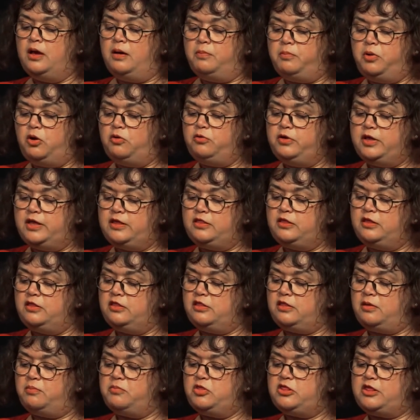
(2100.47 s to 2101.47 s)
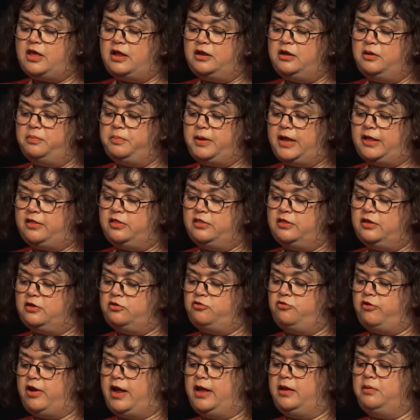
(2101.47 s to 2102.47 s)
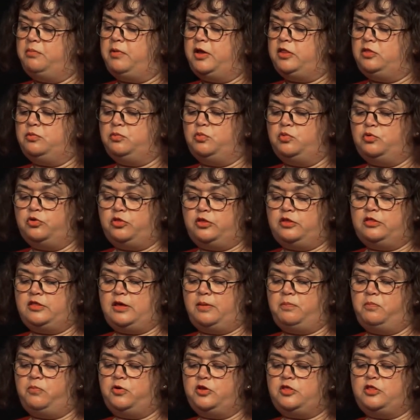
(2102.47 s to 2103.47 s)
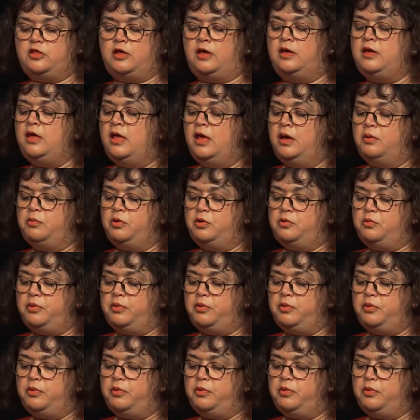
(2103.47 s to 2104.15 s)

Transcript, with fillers: plonk it in some shallow plastic tray where the water temperature would